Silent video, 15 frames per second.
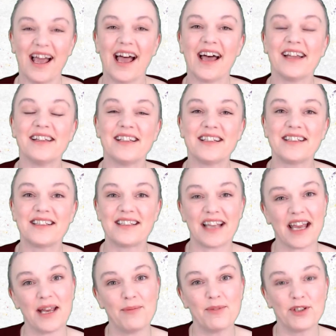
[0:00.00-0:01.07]
And the
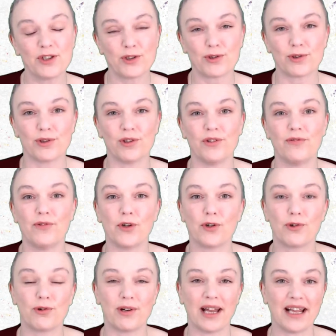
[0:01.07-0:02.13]
same is true for
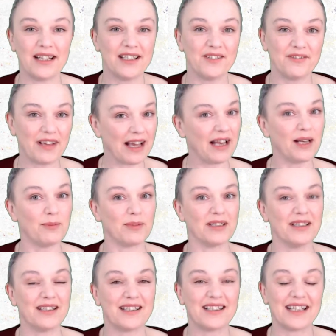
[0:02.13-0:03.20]
creative
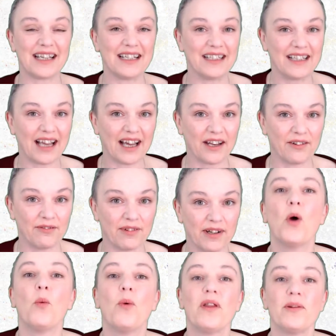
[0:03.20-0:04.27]
elements in
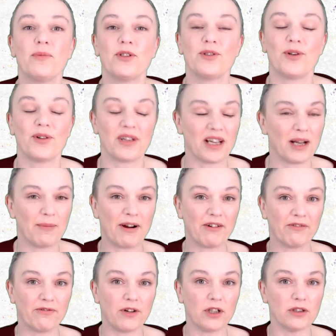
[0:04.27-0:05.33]
Canva. Whether we're talking
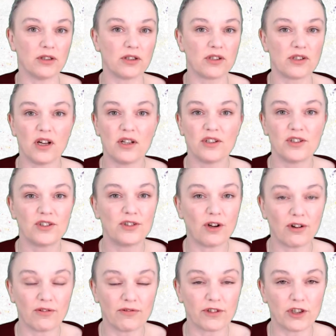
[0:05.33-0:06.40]
about fonts,
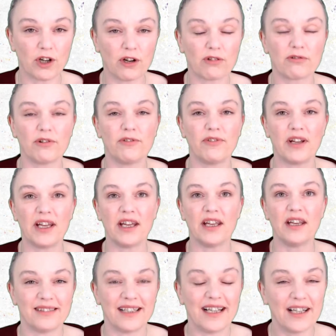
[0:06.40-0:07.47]
stock
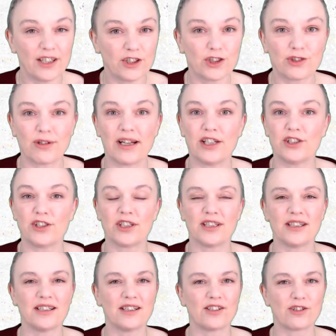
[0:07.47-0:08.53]
photography,
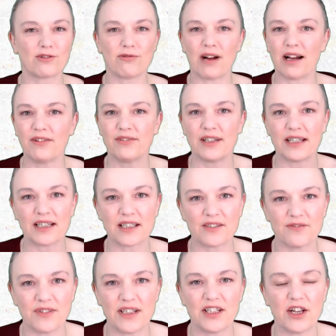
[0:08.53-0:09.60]
illustrations, graphics,
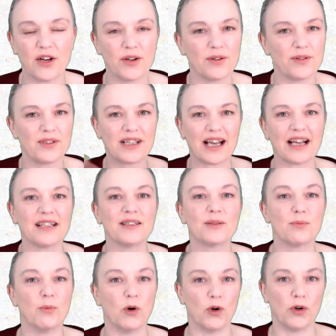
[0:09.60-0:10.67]
videos, and
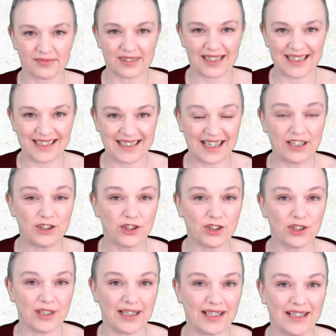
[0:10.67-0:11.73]
more.
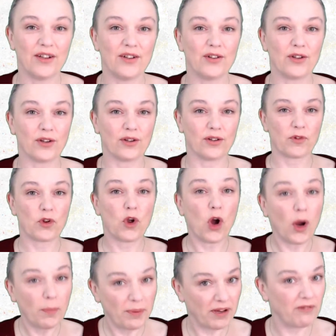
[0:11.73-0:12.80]
Essentially, the
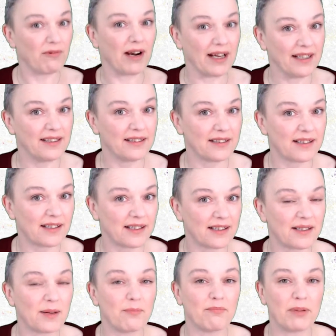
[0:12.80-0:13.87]

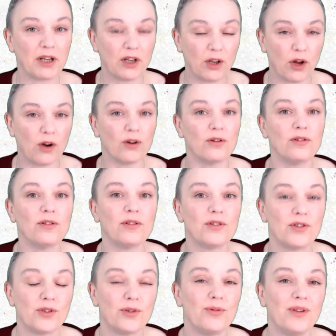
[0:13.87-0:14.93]
copyrights belong
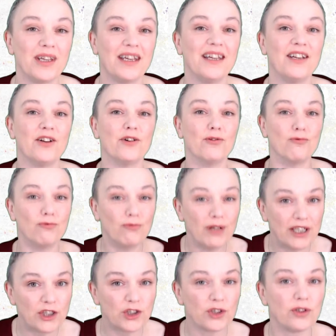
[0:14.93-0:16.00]
to the
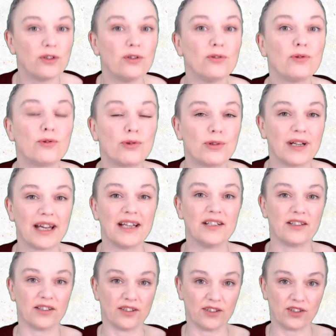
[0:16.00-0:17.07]
original
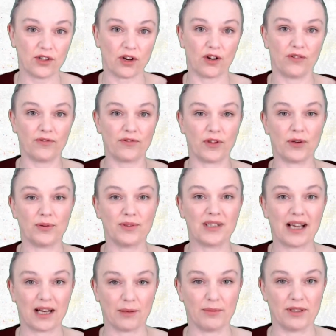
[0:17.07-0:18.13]
creators of those
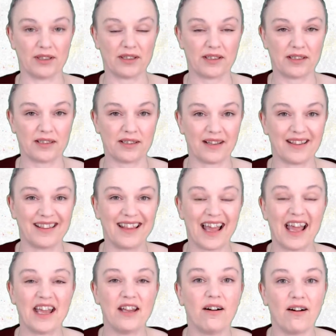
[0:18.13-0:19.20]
elements.
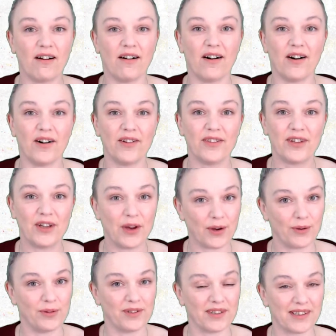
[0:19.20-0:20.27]
They are the
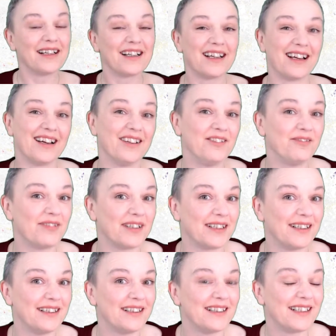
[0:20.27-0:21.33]
owners.
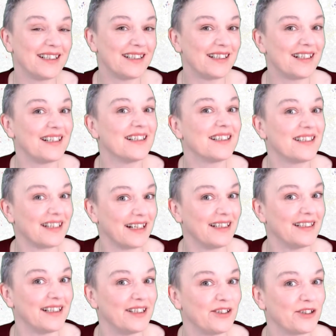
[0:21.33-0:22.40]
Canva is the
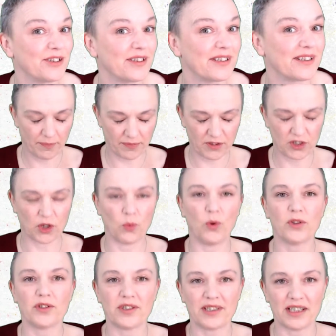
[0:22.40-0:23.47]
estate agent. So
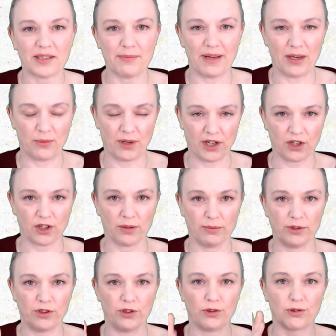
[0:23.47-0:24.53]
what does this mean when it
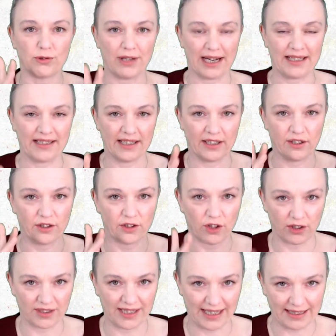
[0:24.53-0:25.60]
comes to creating
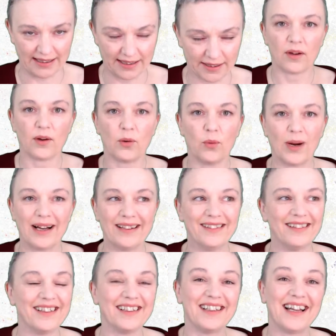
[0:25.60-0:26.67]
content?
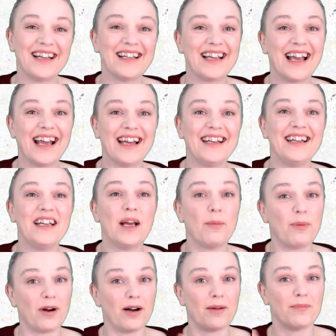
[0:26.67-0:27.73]
Well, like any
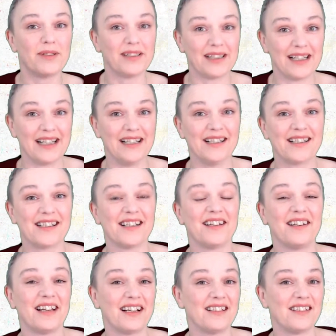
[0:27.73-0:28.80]
apartment lease,
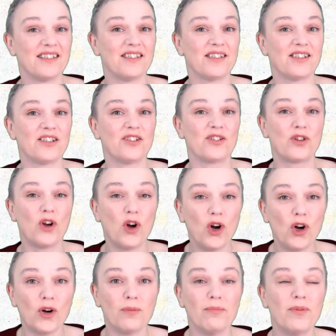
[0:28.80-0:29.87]
licenses
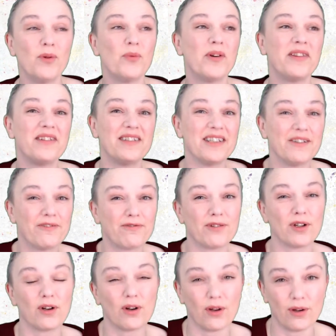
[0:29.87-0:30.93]
come with
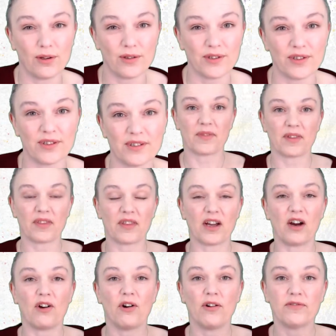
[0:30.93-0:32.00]
different clauses that
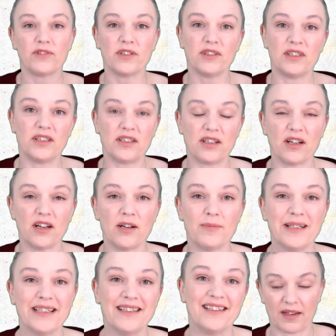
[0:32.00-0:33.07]
are often
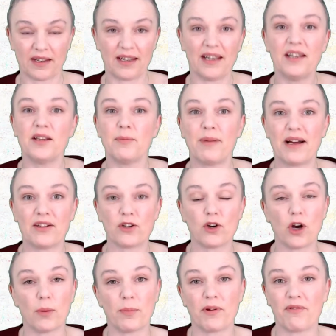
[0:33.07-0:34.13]
determined either by the
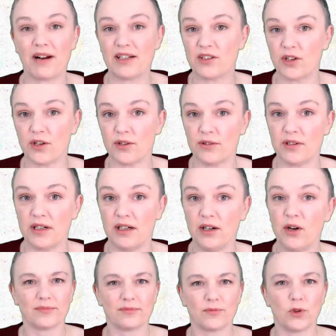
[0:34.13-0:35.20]
copyright owner
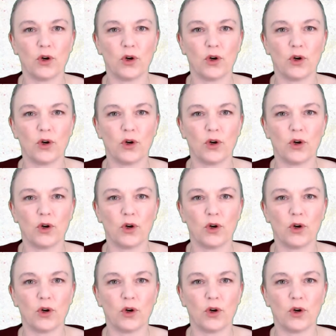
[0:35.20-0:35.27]
or